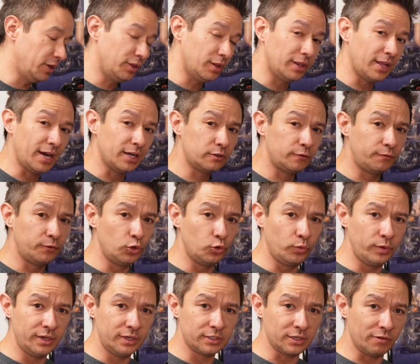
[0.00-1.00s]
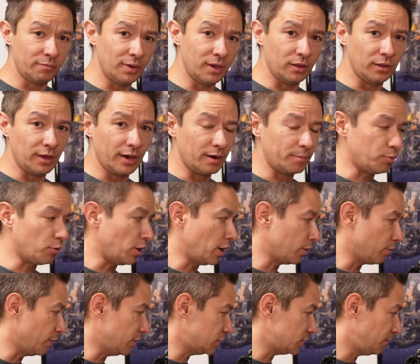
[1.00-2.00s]
In the last few weeks I've made a lot of
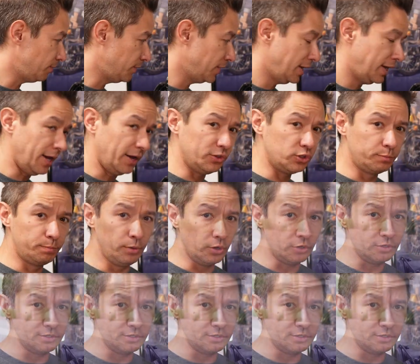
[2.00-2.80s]
progress, and this build